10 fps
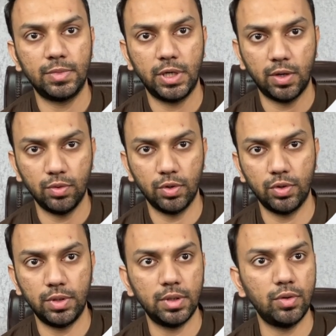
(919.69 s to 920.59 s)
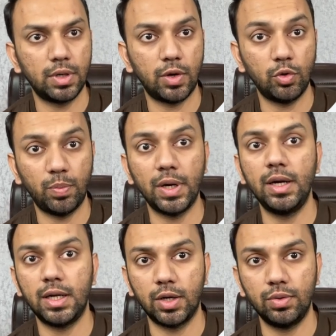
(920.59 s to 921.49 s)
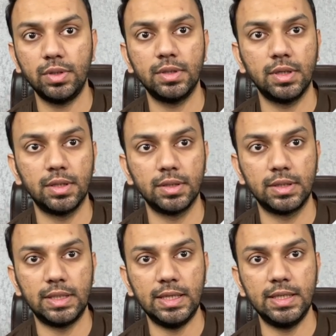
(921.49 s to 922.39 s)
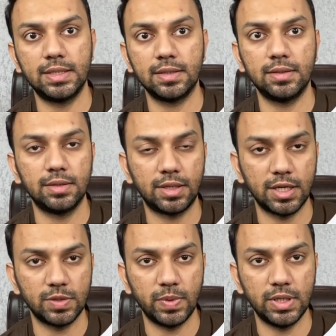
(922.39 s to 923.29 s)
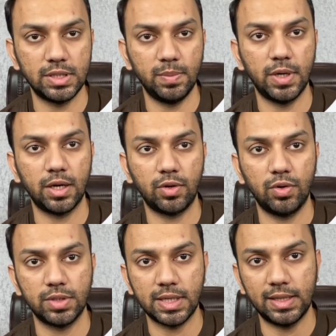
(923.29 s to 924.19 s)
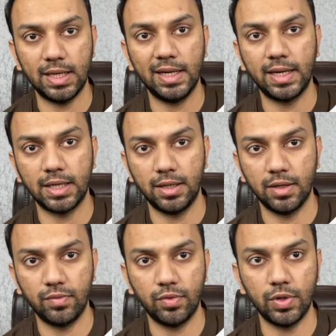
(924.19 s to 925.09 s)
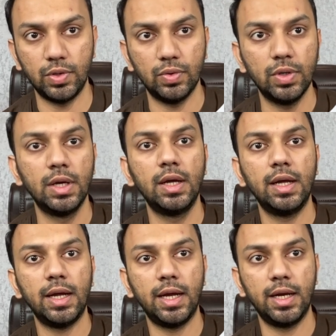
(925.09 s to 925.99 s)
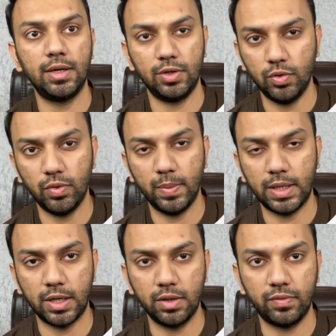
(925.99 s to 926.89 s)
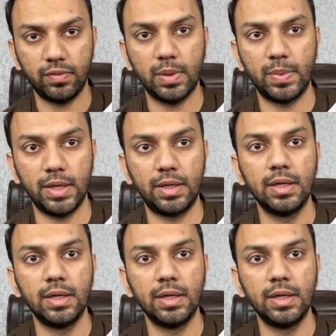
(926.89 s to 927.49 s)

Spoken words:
download or how to print out these transparency barcodes, and they'll get it done for you, and you will be kind of a bit